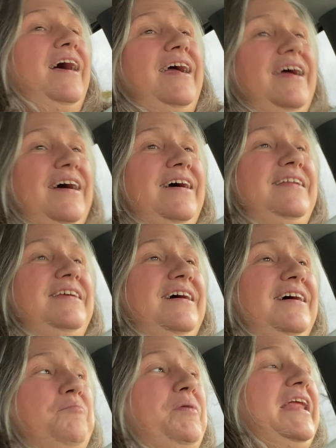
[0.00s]
And,
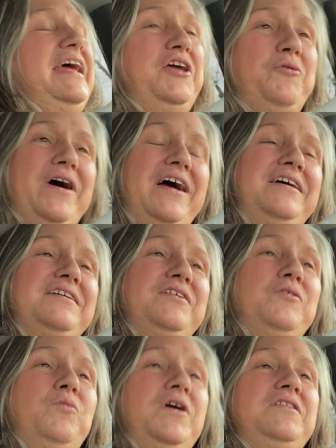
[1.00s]
but anyway,
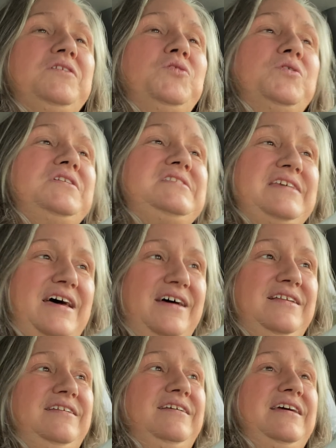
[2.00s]
what the Lord
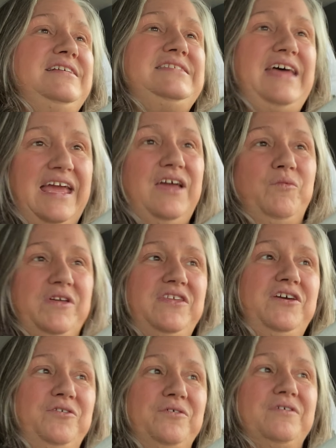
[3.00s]
said is take it with
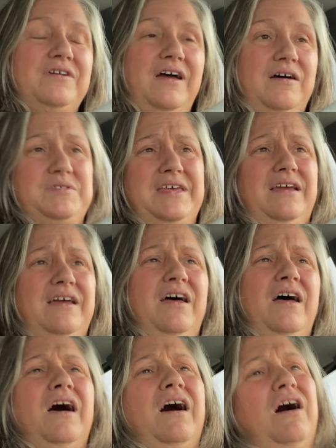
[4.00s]
you. I was like,
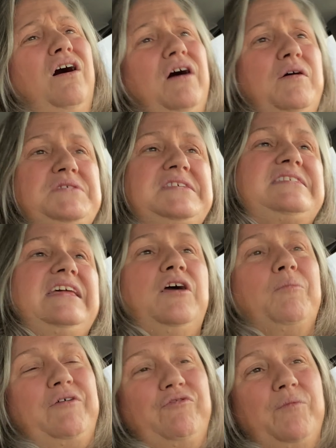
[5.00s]
oh, I was sitting
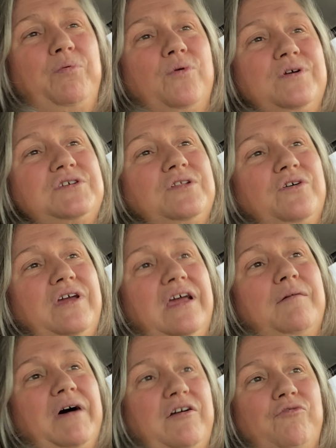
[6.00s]
on my front porch and looking
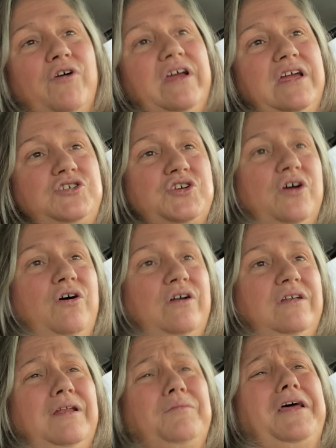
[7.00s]
at my front kitchen
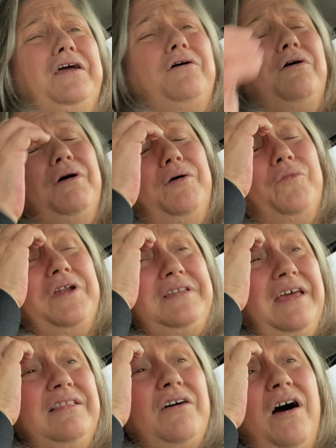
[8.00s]
garden and I'm like, oh, I want to
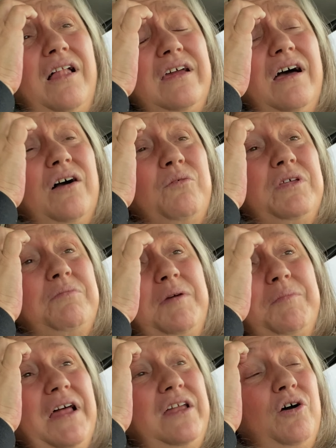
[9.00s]
take the hollyhock with me,
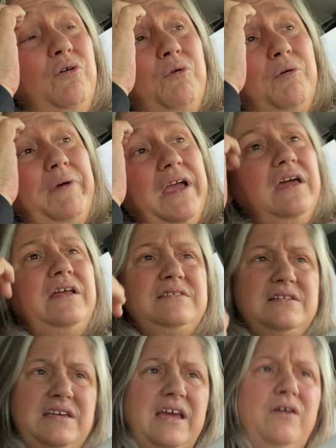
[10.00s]
but I know it won't make it. He
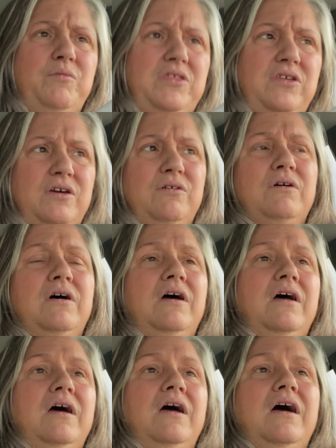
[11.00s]
said, take it with you.
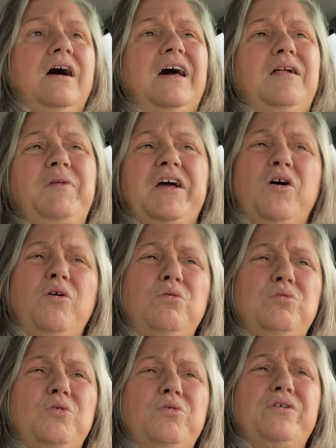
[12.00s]
And I'm like,
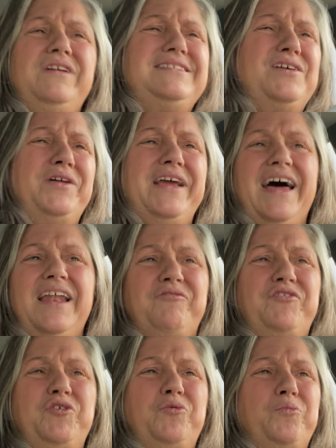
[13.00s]
oh Lord, it's only got a
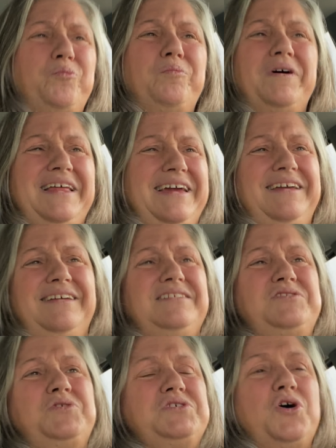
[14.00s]
few, and like
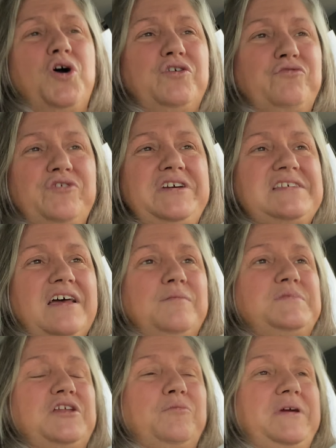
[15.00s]
as soon as the hard freeze
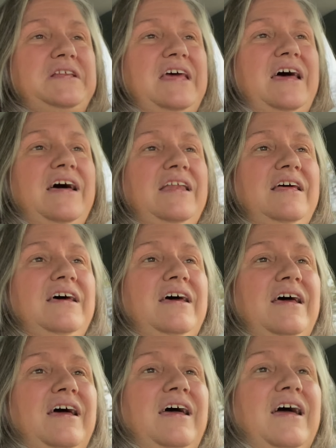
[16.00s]
comes, it'll be dead.
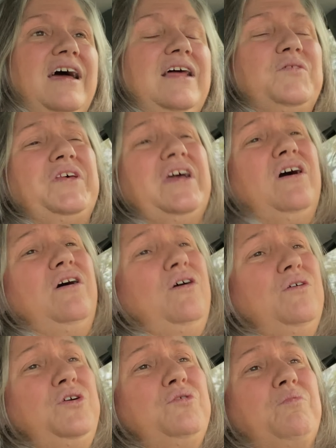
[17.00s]
And I was like,
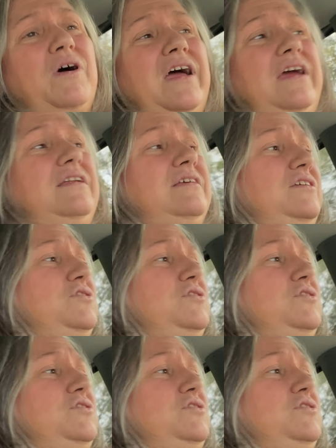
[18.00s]
oh, you're right.